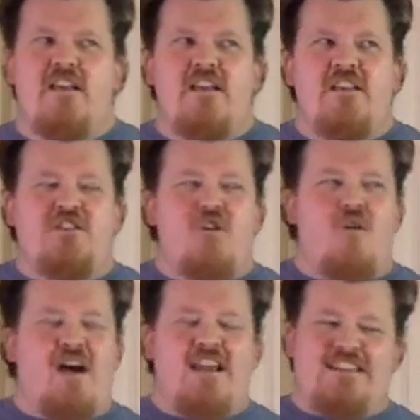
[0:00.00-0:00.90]
So
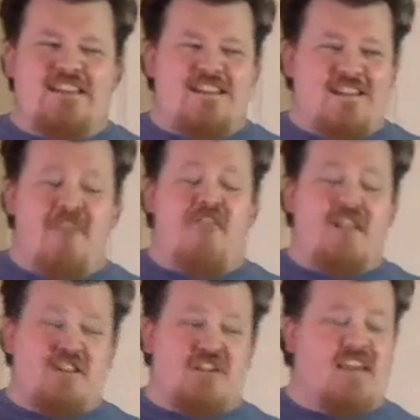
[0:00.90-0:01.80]
I did
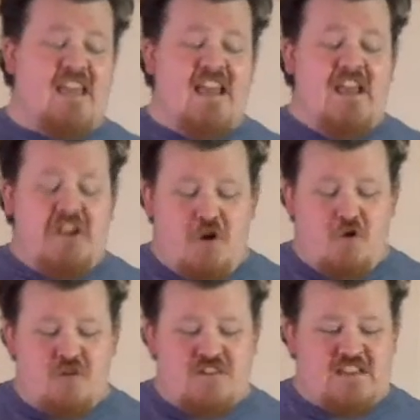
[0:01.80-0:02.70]
eventually go
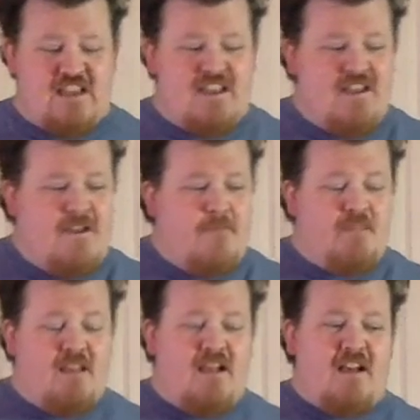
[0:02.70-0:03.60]
see
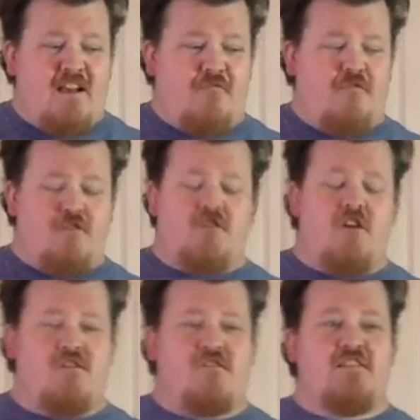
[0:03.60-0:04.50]
a foot
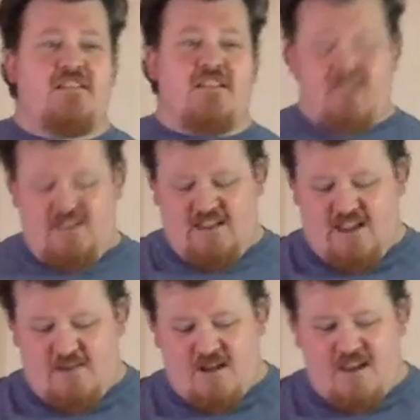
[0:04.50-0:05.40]
doctor to
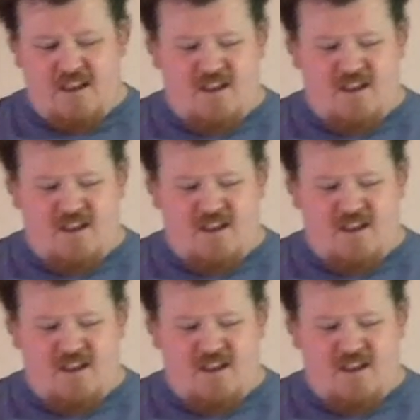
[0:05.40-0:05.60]
get my